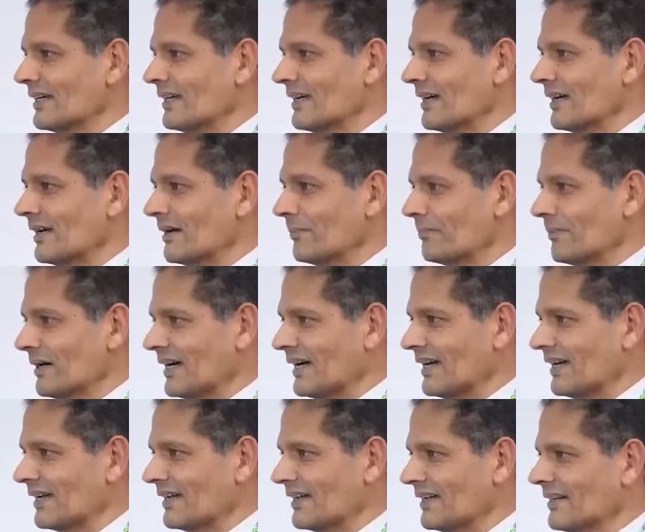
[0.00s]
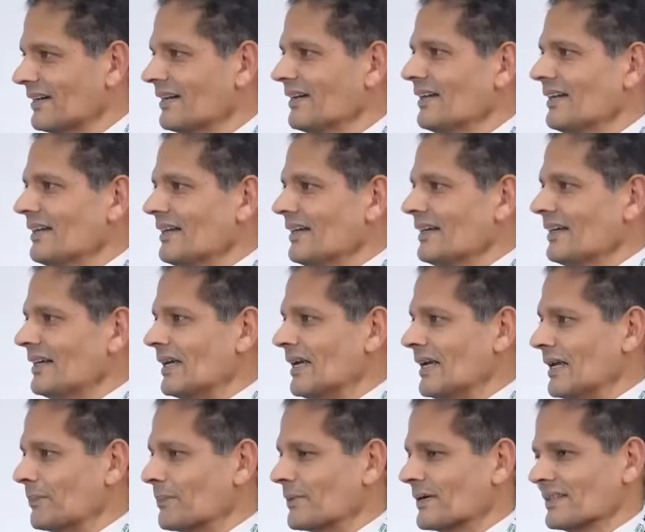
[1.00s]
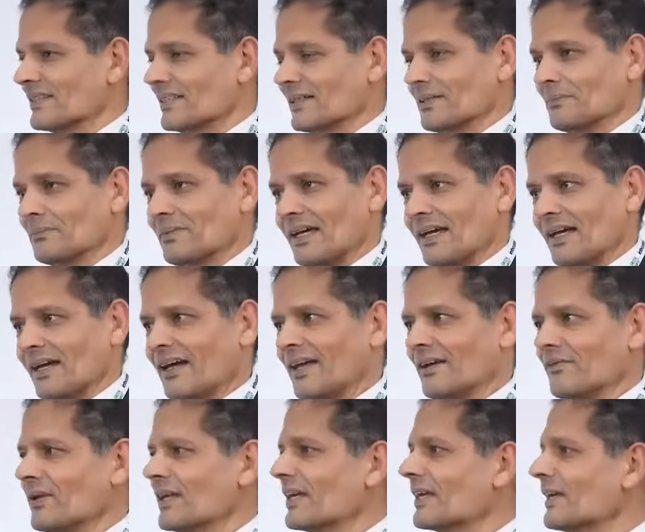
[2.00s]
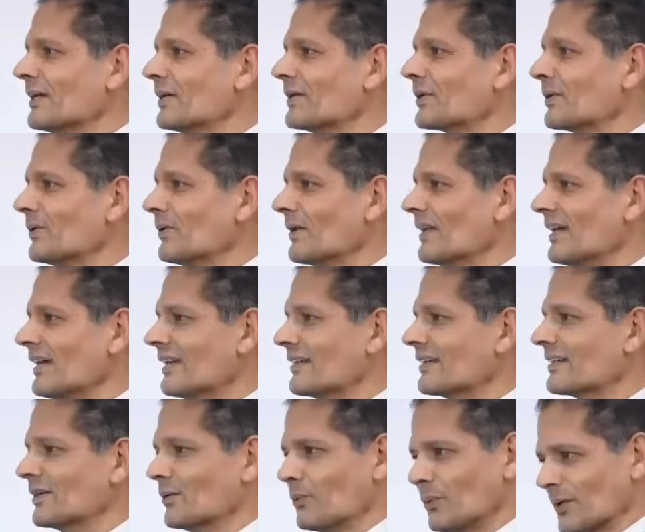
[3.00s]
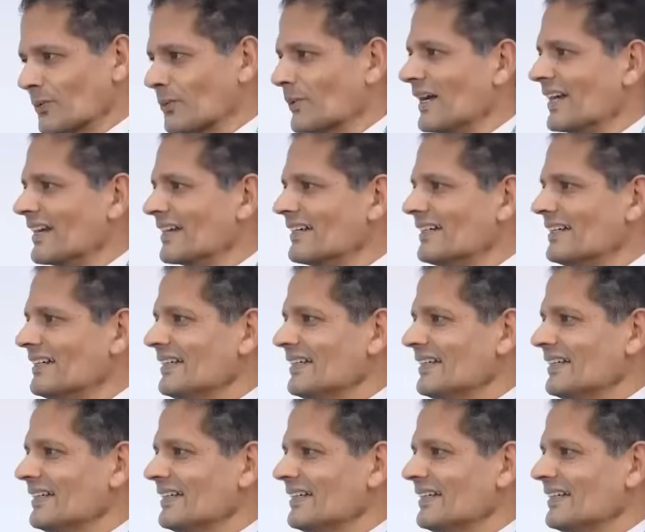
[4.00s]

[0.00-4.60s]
Uh, by Prysm, and we control it worldwide.